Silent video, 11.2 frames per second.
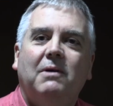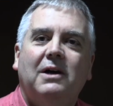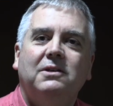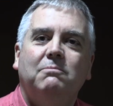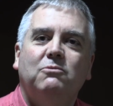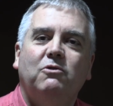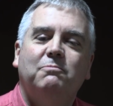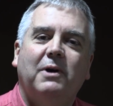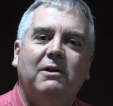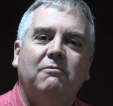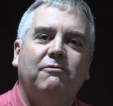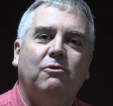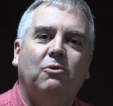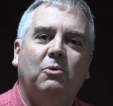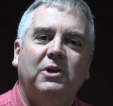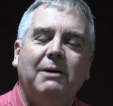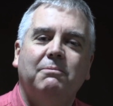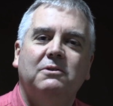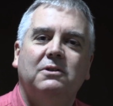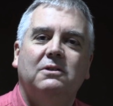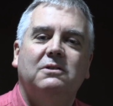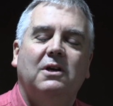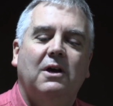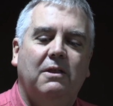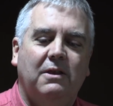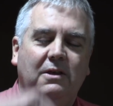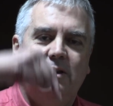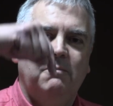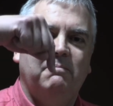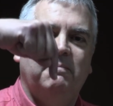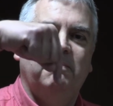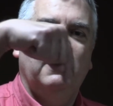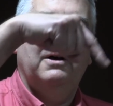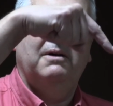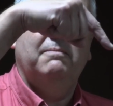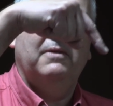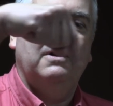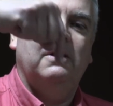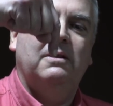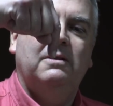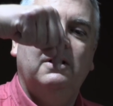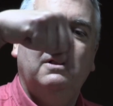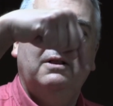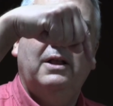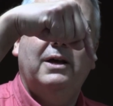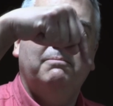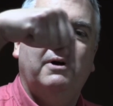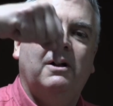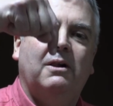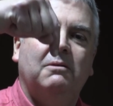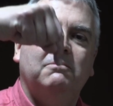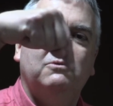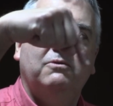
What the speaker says: As it moves back and forth, what happens is the little lead bell